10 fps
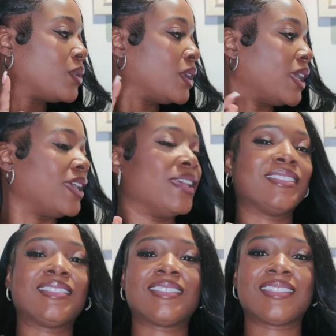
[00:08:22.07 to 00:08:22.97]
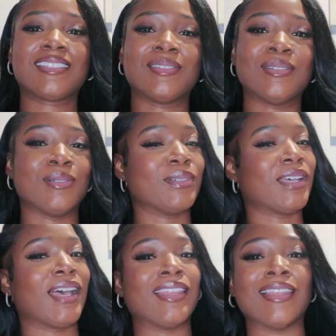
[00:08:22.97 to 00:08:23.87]
is, oh,
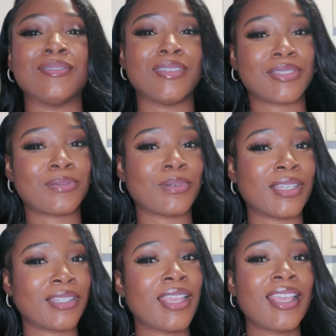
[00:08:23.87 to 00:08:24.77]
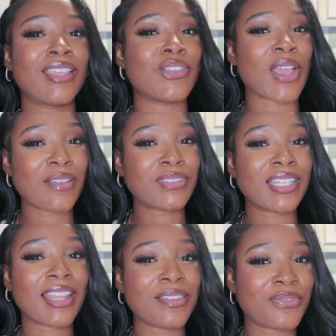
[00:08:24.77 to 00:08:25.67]
I love this one. You have to
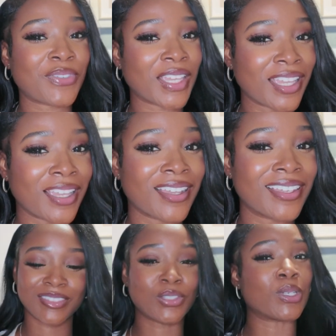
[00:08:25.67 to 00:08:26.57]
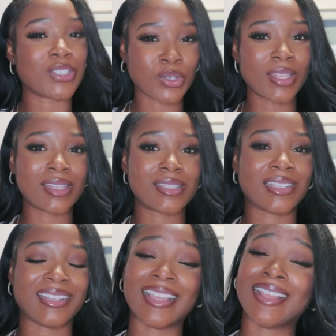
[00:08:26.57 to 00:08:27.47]
love fig to enjoy the
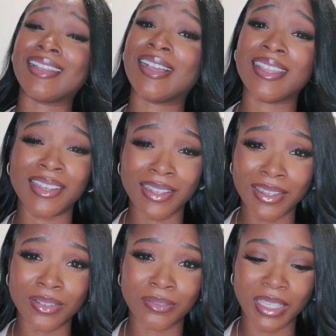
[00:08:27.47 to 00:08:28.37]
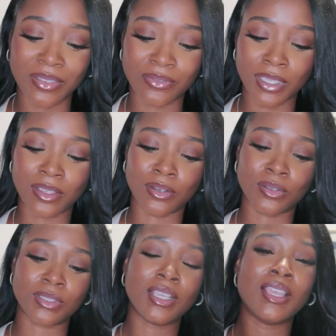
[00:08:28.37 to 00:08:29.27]
scent, and I love a fig
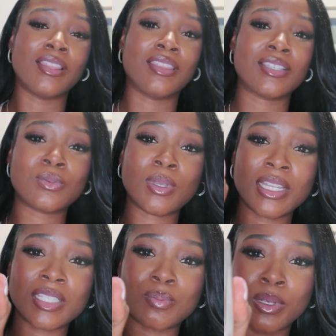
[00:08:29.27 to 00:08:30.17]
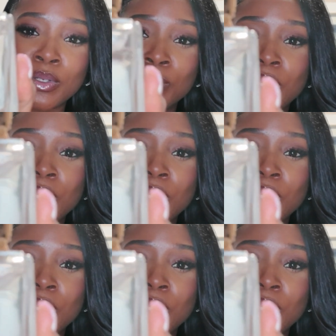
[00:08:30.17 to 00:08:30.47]
note. This one is Plume